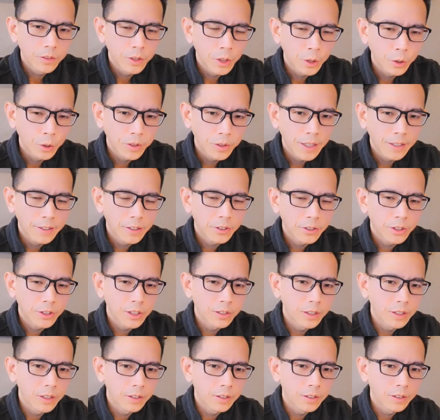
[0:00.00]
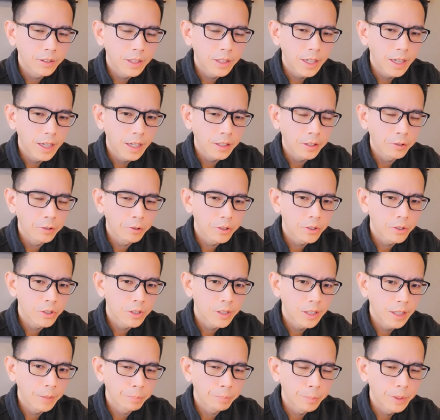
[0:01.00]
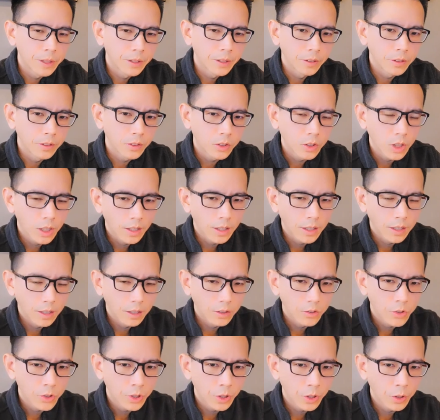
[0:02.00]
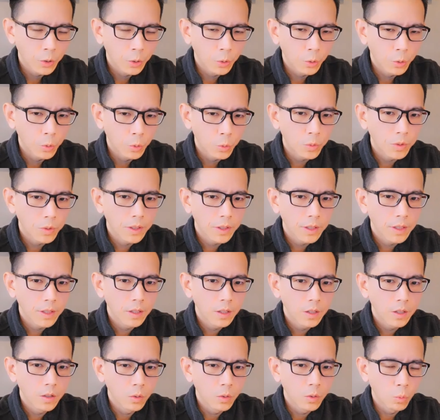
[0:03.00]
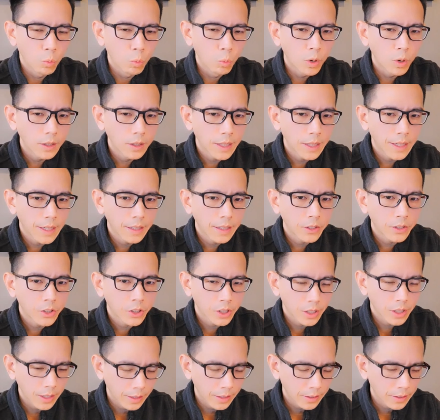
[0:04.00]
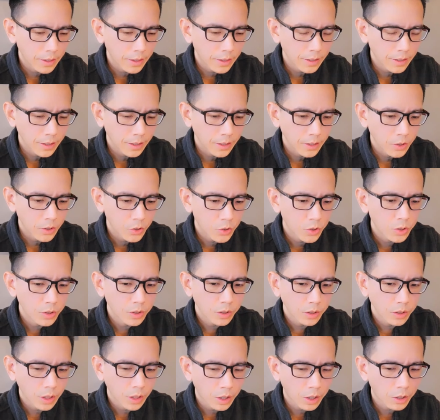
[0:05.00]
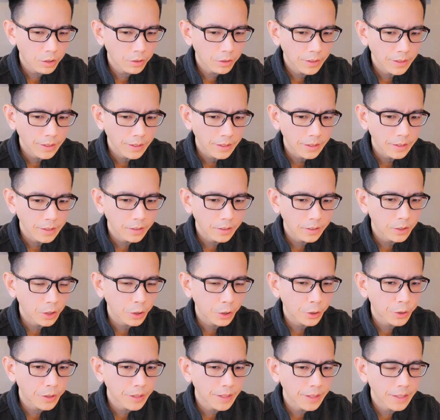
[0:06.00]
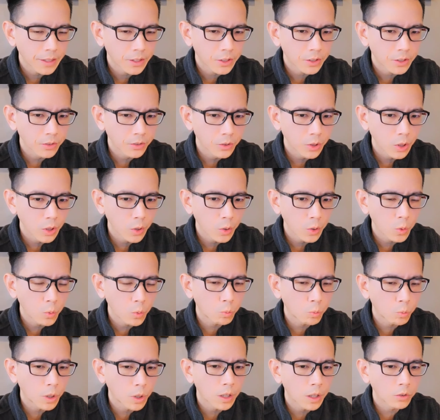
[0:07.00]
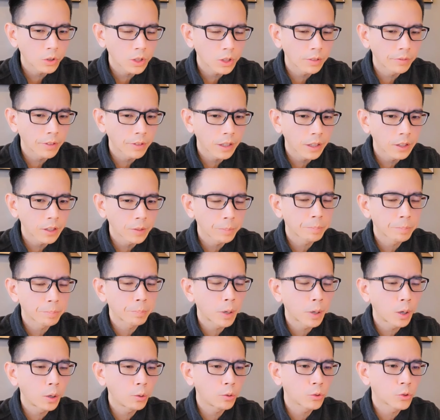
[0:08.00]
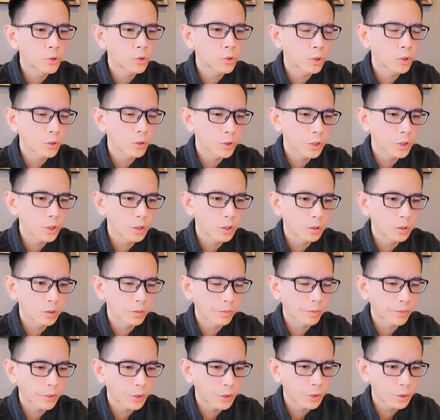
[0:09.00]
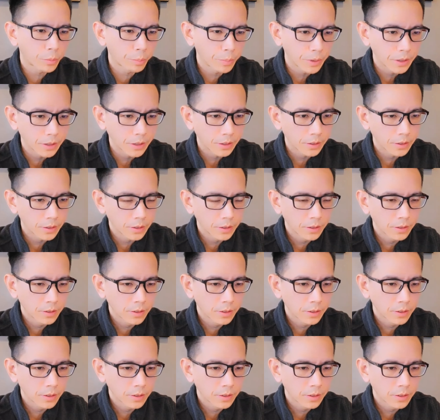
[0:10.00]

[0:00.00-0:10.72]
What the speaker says: no, that is an inaccurate statement. So what I said is currently there is no well-developed post-surgical therapy